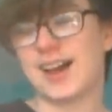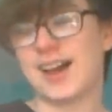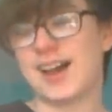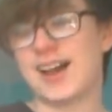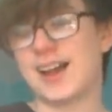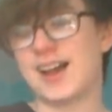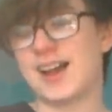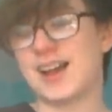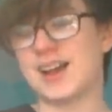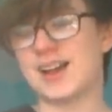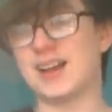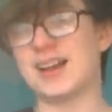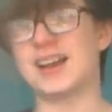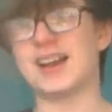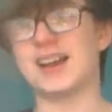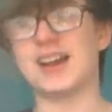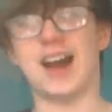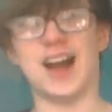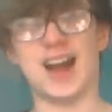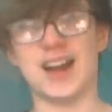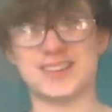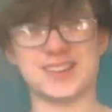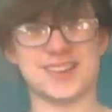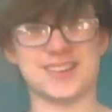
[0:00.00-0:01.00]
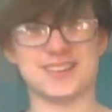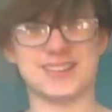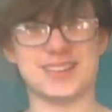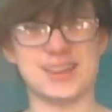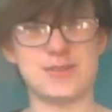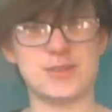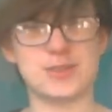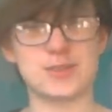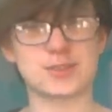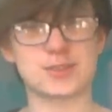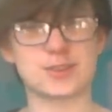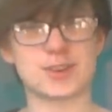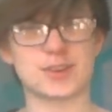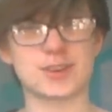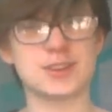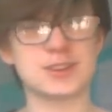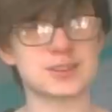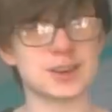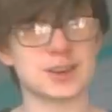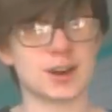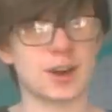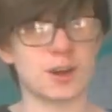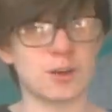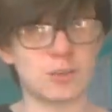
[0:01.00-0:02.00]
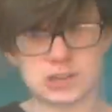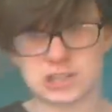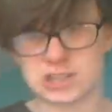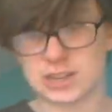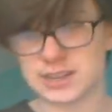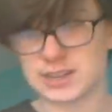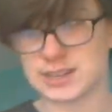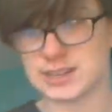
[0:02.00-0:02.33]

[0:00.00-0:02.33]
I don't live in Scotland, I wish I